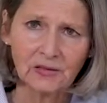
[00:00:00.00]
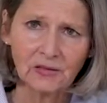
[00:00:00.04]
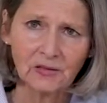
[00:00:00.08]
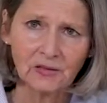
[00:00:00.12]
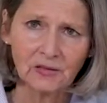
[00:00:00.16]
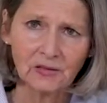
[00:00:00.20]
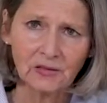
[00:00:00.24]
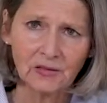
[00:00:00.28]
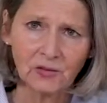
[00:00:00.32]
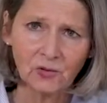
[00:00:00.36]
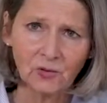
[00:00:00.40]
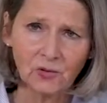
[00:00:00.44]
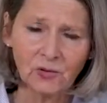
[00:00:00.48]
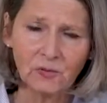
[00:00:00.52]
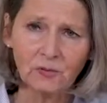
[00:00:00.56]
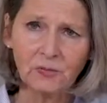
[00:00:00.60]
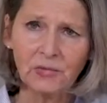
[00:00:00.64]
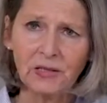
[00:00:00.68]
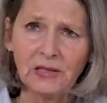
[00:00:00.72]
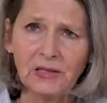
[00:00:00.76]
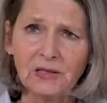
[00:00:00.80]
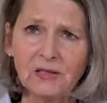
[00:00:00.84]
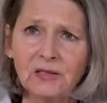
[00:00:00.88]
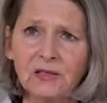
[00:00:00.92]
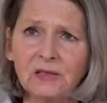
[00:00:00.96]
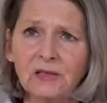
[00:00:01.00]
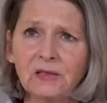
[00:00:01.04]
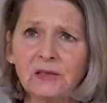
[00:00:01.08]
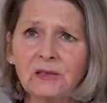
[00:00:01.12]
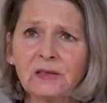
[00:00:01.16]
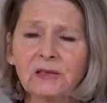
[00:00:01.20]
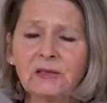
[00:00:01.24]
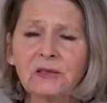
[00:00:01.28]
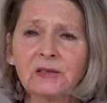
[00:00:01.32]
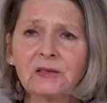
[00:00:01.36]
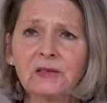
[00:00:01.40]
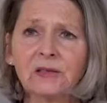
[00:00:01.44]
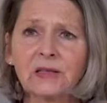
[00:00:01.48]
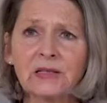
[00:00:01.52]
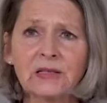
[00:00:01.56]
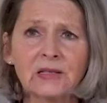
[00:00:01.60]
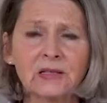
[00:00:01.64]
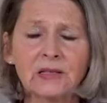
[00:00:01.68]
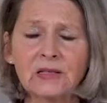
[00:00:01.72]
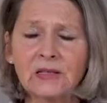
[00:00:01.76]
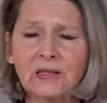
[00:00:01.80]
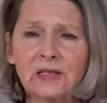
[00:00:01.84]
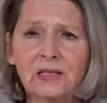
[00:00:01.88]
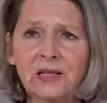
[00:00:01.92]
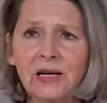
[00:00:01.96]
The young girl, no bleeding has
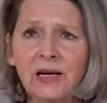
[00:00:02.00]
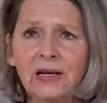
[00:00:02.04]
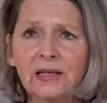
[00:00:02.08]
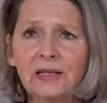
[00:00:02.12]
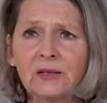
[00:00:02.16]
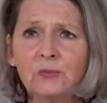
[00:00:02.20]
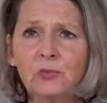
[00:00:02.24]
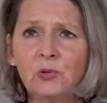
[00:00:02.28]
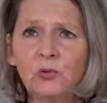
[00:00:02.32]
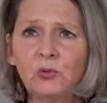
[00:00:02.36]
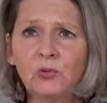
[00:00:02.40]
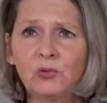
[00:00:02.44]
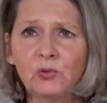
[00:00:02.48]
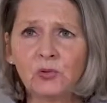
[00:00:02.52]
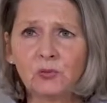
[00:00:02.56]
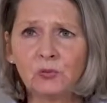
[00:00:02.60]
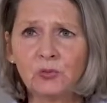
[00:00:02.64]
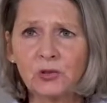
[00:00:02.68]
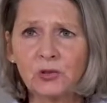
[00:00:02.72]
been confirmed,